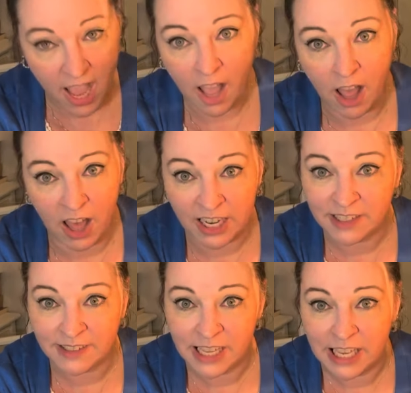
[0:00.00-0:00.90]

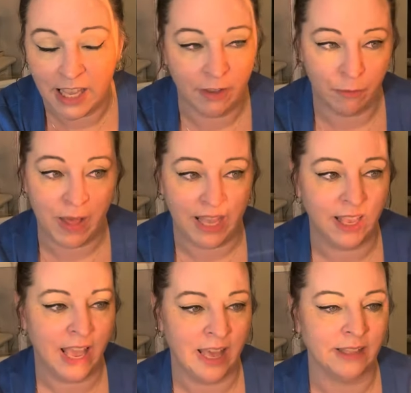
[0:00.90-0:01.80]
Honestly, if my
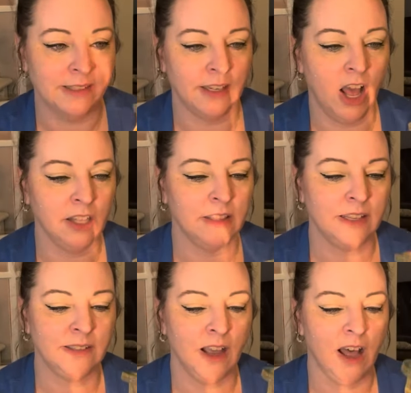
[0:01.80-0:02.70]
cats knock
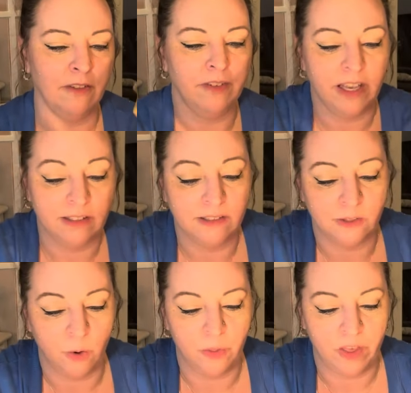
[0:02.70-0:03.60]
this off, it's
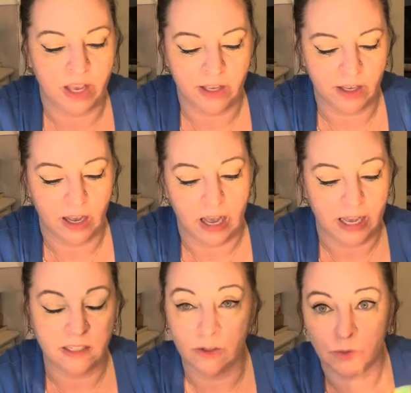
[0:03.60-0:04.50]
so thick,
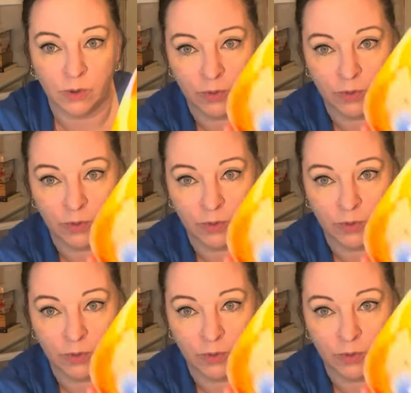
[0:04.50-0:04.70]
I don't know